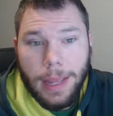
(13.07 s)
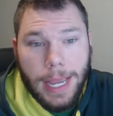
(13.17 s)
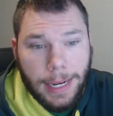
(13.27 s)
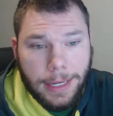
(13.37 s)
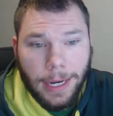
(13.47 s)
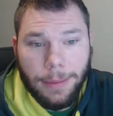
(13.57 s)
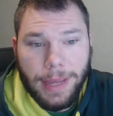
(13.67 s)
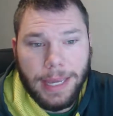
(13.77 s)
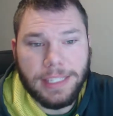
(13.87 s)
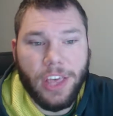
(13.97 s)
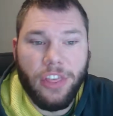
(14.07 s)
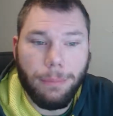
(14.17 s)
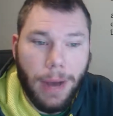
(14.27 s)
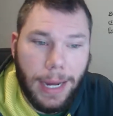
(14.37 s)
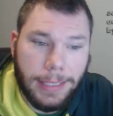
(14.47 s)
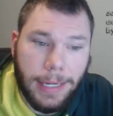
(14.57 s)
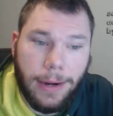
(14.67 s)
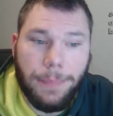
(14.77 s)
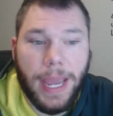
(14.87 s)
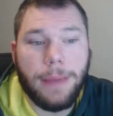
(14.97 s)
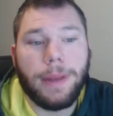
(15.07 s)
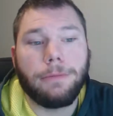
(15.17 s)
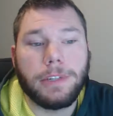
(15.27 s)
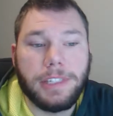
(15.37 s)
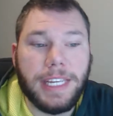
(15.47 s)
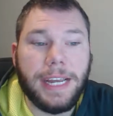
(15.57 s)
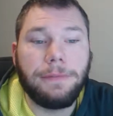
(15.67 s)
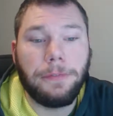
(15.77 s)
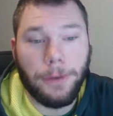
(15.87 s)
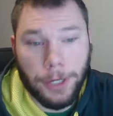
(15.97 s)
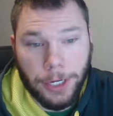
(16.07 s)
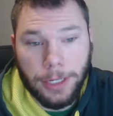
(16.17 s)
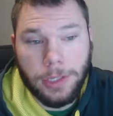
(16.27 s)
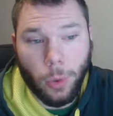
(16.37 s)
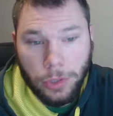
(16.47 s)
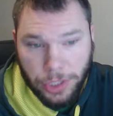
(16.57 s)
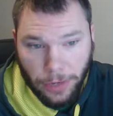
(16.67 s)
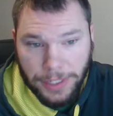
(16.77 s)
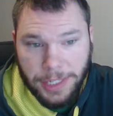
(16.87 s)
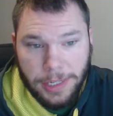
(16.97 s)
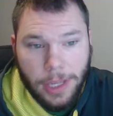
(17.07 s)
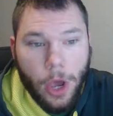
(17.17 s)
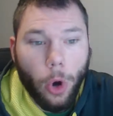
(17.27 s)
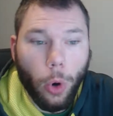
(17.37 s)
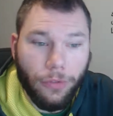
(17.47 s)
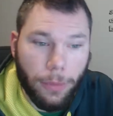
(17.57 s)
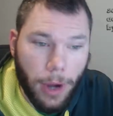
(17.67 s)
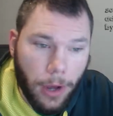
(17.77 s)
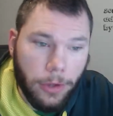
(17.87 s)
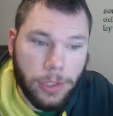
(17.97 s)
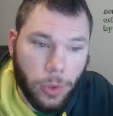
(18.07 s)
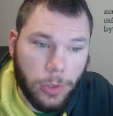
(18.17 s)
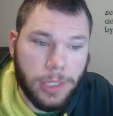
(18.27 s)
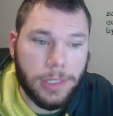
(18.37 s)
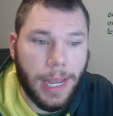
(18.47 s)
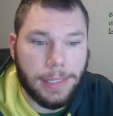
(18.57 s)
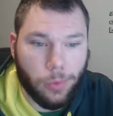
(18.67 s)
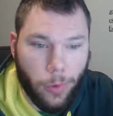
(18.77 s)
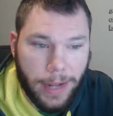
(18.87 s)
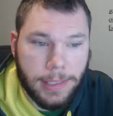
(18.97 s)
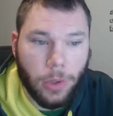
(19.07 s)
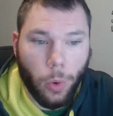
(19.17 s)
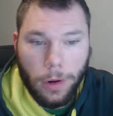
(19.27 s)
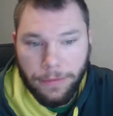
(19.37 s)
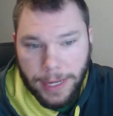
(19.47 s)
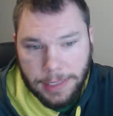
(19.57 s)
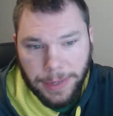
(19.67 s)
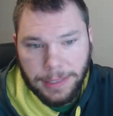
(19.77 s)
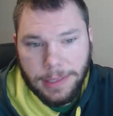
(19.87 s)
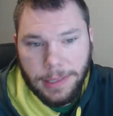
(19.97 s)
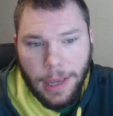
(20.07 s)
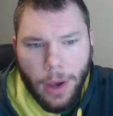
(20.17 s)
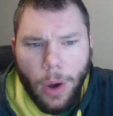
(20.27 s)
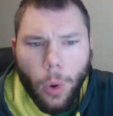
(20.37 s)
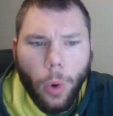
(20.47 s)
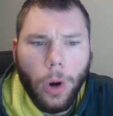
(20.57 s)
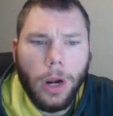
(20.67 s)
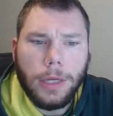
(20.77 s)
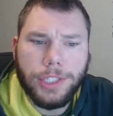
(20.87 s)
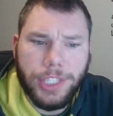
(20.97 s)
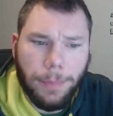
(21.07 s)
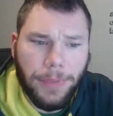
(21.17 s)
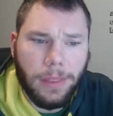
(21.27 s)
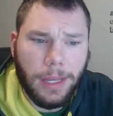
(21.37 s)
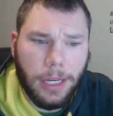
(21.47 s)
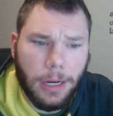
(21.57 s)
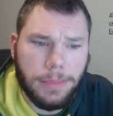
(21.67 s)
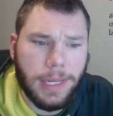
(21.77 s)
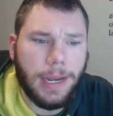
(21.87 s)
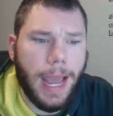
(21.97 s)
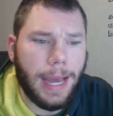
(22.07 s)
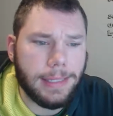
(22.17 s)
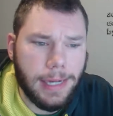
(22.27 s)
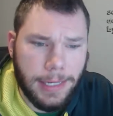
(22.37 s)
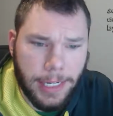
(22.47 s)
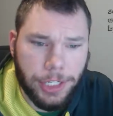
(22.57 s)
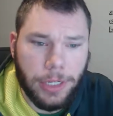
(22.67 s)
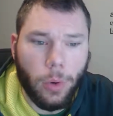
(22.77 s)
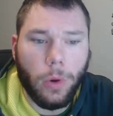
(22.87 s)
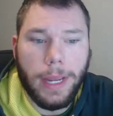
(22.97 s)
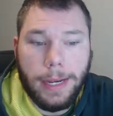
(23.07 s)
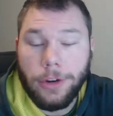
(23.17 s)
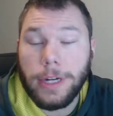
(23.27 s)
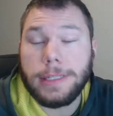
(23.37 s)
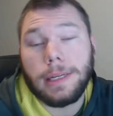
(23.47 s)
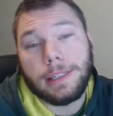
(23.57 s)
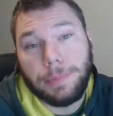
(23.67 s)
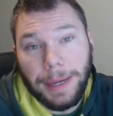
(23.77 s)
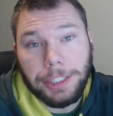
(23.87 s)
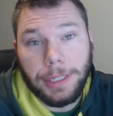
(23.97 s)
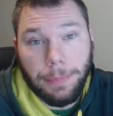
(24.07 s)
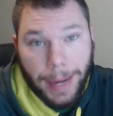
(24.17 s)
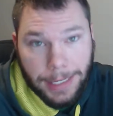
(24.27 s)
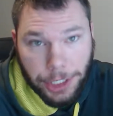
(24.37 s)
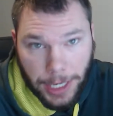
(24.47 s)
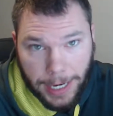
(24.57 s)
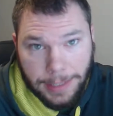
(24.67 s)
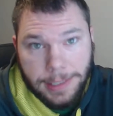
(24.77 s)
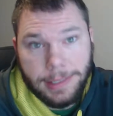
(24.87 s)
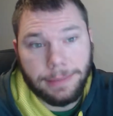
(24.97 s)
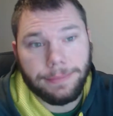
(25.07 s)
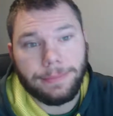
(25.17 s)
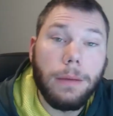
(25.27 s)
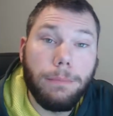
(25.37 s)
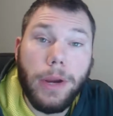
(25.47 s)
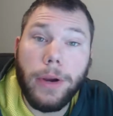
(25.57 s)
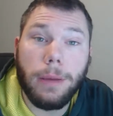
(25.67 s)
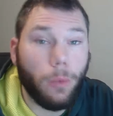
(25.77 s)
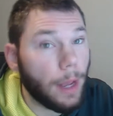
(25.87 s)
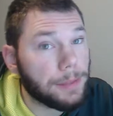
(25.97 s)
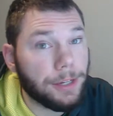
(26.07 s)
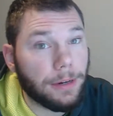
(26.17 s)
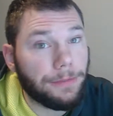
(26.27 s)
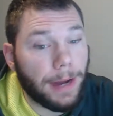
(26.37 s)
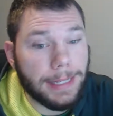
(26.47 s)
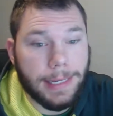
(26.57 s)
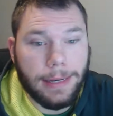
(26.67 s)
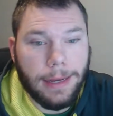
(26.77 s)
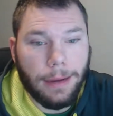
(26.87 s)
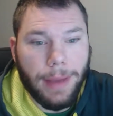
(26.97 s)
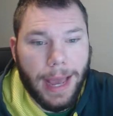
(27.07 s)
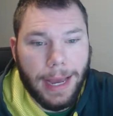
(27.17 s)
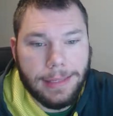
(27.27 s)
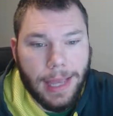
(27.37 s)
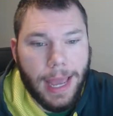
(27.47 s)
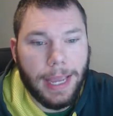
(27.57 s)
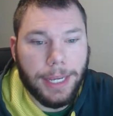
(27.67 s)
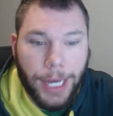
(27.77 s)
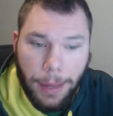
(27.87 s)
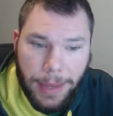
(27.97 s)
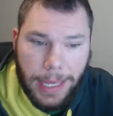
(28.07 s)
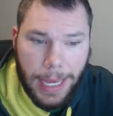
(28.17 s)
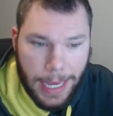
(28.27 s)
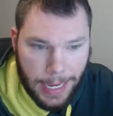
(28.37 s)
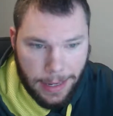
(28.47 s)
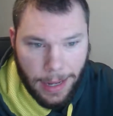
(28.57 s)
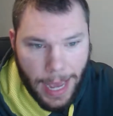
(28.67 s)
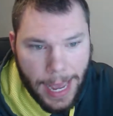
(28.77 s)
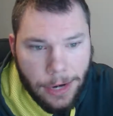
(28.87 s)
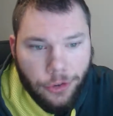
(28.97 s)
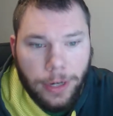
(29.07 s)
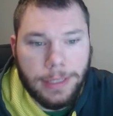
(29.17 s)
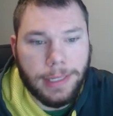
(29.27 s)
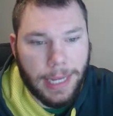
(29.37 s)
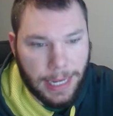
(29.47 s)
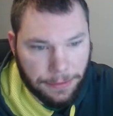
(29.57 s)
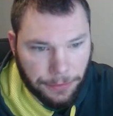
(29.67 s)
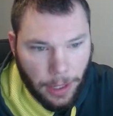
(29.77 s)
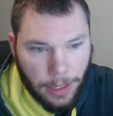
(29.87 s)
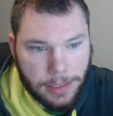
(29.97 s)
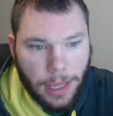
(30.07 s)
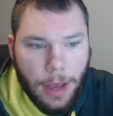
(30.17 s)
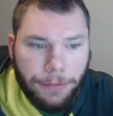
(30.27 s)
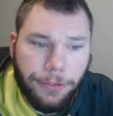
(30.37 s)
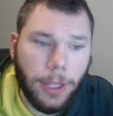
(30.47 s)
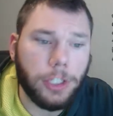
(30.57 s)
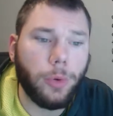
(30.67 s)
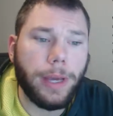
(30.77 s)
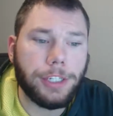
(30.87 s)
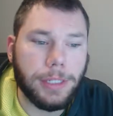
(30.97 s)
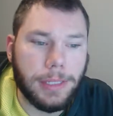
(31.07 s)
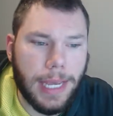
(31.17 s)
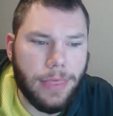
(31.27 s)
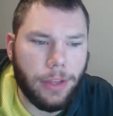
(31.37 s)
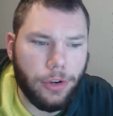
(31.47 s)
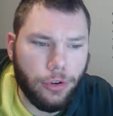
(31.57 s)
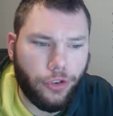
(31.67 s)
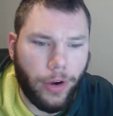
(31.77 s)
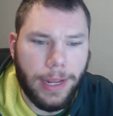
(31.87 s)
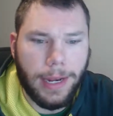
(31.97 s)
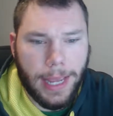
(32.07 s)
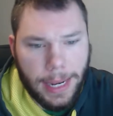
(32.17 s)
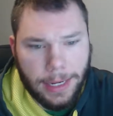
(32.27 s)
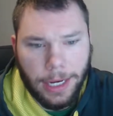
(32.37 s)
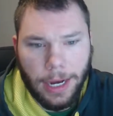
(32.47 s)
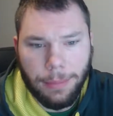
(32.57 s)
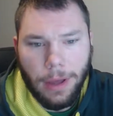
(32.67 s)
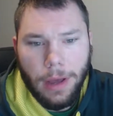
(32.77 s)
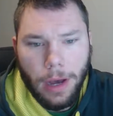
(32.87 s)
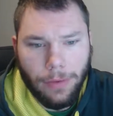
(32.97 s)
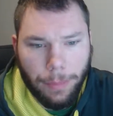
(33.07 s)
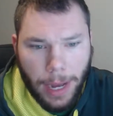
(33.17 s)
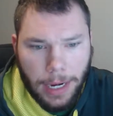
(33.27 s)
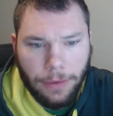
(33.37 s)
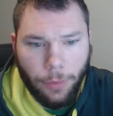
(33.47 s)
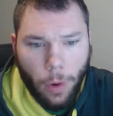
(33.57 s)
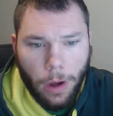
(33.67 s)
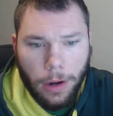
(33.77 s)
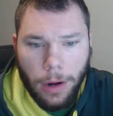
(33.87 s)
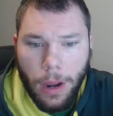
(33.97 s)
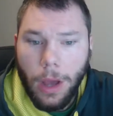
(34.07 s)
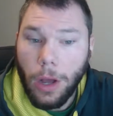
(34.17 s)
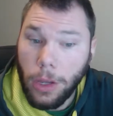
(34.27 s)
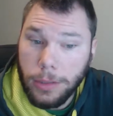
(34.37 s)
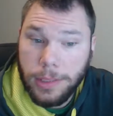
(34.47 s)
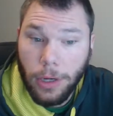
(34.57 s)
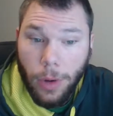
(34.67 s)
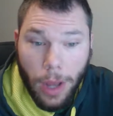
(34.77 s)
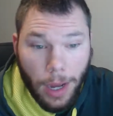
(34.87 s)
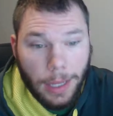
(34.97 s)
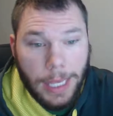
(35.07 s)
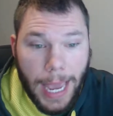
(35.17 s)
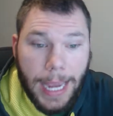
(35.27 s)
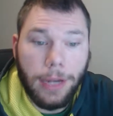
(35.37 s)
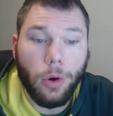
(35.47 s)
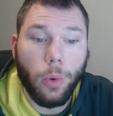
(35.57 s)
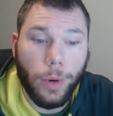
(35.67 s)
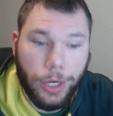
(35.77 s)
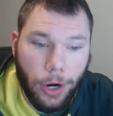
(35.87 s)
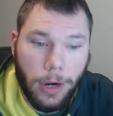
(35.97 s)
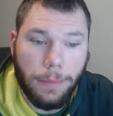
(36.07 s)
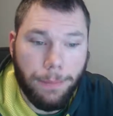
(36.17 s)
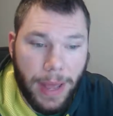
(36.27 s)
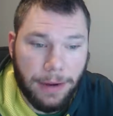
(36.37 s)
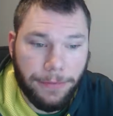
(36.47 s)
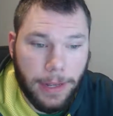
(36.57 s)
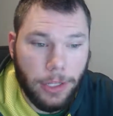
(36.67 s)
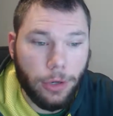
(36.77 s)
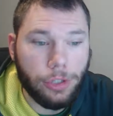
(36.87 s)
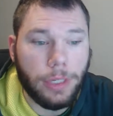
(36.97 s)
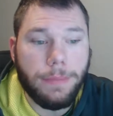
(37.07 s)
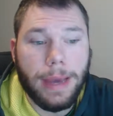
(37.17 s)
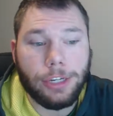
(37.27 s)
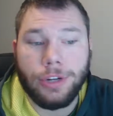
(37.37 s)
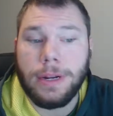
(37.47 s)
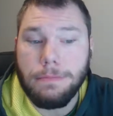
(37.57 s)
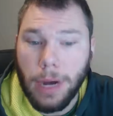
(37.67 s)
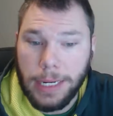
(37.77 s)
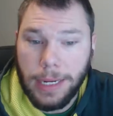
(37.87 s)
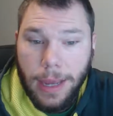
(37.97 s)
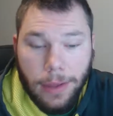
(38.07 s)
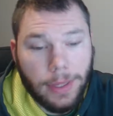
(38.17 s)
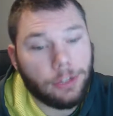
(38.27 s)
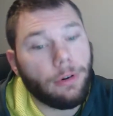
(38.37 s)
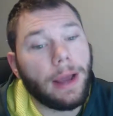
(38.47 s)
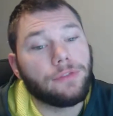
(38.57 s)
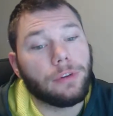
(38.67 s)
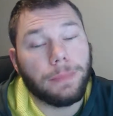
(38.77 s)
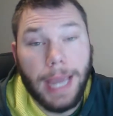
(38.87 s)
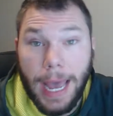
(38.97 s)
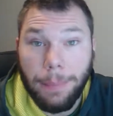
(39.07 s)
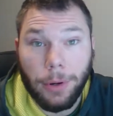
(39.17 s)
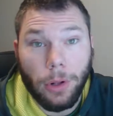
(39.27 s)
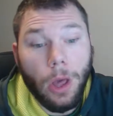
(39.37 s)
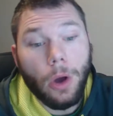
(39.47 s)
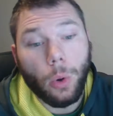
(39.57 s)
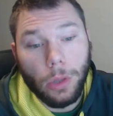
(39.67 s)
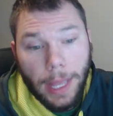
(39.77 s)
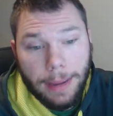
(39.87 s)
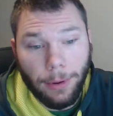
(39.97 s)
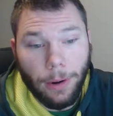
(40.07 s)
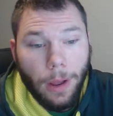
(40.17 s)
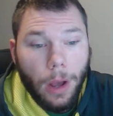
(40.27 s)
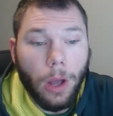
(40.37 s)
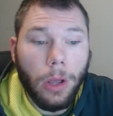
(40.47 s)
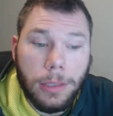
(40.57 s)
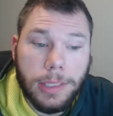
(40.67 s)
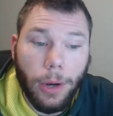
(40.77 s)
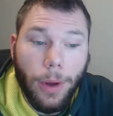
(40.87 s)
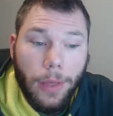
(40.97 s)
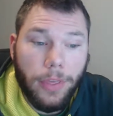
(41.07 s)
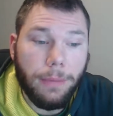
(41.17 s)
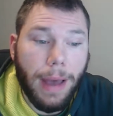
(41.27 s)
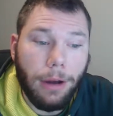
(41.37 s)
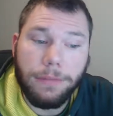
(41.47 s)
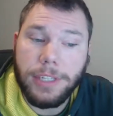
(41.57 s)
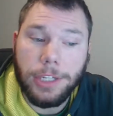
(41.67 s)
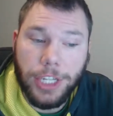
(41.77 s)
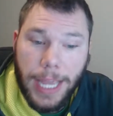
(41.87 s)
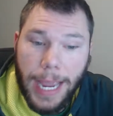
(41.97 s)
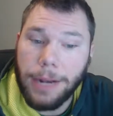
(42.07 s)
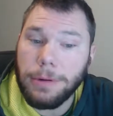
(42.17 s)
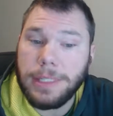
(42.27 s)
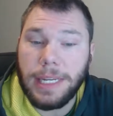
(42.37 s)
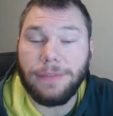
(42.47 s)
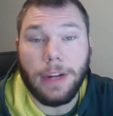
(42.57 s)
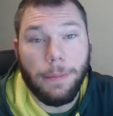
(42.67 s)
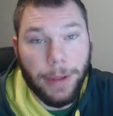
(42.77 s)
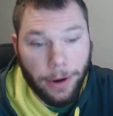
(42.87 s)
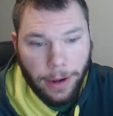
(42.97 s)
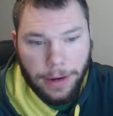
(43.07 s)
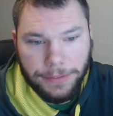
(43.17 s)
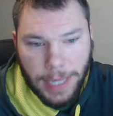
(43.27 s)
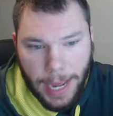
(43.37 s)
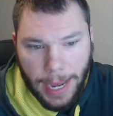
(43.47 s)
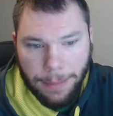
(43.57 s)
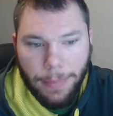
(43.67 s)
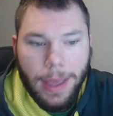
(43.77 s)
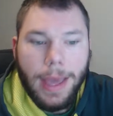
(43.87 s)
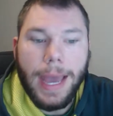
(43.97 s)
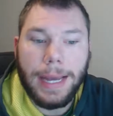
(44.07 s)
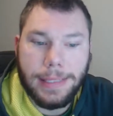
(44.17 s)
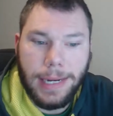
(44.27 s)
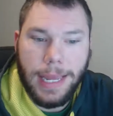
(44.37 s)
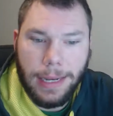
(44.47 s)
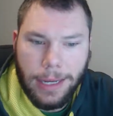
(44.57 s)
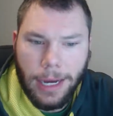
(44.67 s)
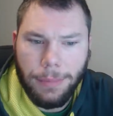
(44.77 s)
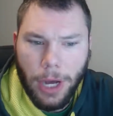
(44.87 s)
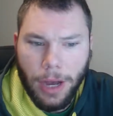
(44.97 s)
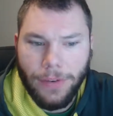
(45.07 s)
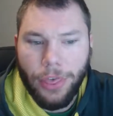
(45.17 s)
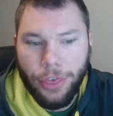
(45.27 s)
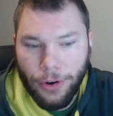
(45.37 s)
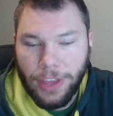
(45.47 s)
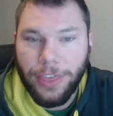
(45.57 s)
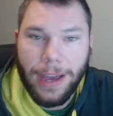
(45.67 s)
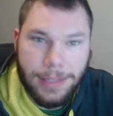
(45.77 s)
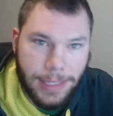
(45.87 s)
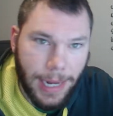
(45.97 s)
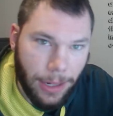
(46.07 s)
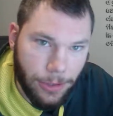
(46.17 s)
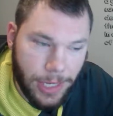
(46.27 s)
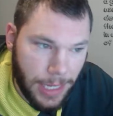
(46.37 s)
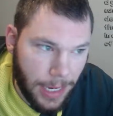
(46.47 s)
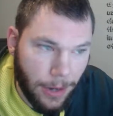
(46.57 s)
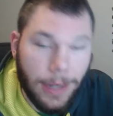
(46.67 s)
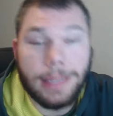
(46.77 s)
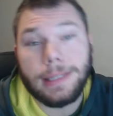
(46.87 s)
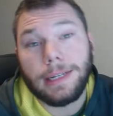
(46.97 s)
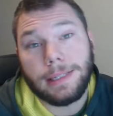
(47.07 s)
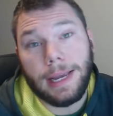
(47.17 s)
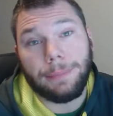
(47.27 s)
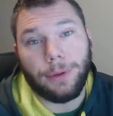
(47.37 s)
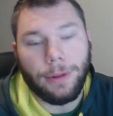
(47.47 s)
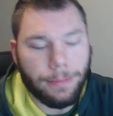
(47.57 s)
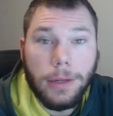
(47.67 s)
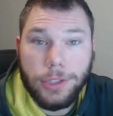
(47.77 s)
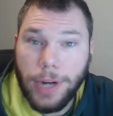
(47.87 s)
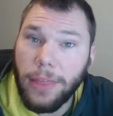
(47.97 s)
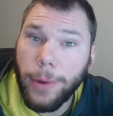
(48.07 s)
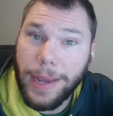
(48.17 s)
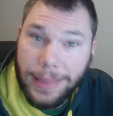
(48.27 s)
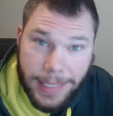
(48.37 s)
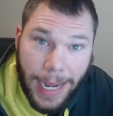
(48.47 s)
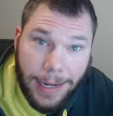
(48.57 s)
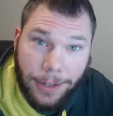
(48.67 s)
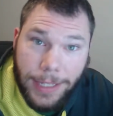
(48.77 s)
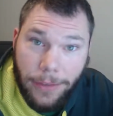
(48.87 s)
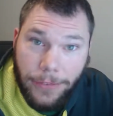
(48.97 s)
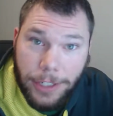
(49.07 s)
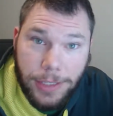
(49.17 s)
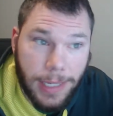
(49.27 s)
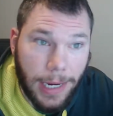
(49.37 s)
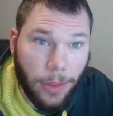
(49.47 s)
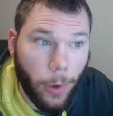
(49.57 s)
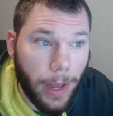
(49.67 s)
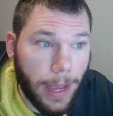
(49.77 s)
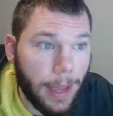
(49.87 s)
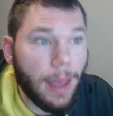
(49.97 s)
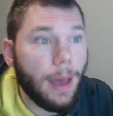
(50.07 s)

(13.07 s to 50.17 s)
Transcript: income is the monetary payment received for goods or services or from other sources as rents or investments, or something that comes in as an addition or increase, especially by chance. Merriam Webster defines income as a coming in, entrance, influx, fluctuations in the nutrient income of a body of water, also a gain or recurrent benefit usually measured in money that derives from capital or labor. Also, the amount of such gain received in a period of time. Has an income of $30,000 a year is an example. So now that we got the technical definitions out of the way,